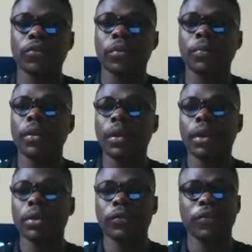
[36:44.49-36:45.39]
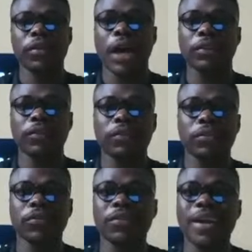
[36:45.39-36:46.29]
So
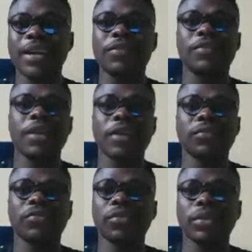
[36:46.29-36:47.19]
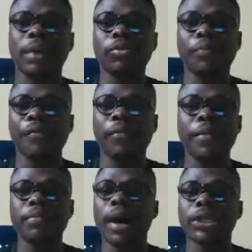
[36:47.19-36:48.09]
it is that easy, guys. I'm not
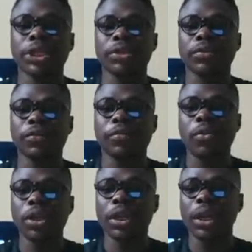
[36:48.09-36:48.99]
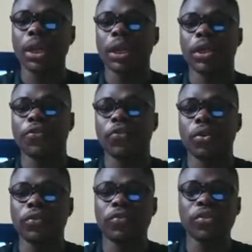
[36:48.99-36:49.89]
performing magic. This money, it's
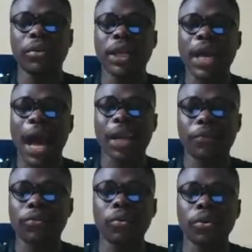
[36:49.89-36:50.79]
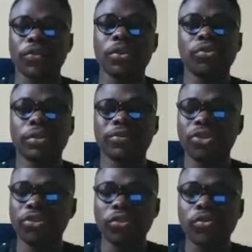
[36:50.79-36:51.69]
not really hard if you know what you're doing. You
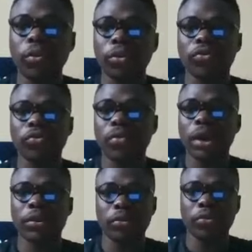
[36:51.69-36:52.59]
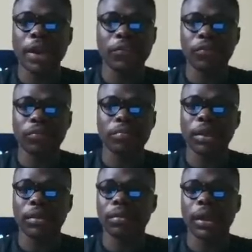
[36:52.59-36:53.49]
just need to know what to do, and you guys
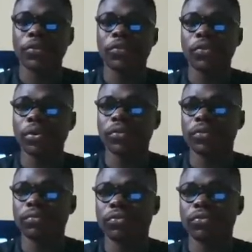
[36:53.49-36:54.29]
make like it's not.